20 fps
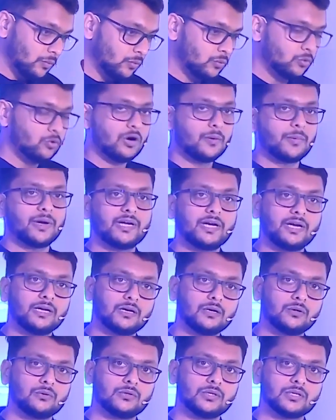who are my
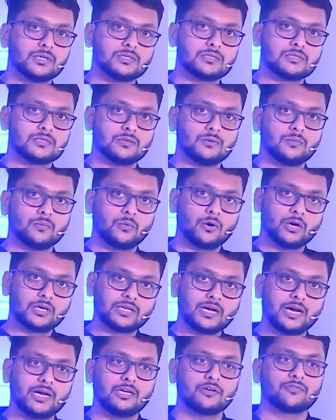data owners, what
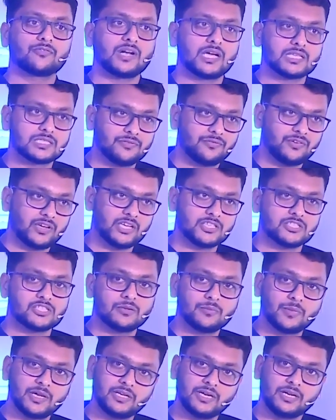kind of
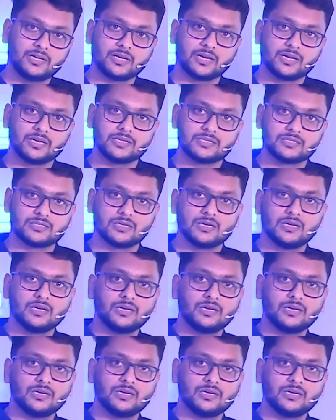classification my data is,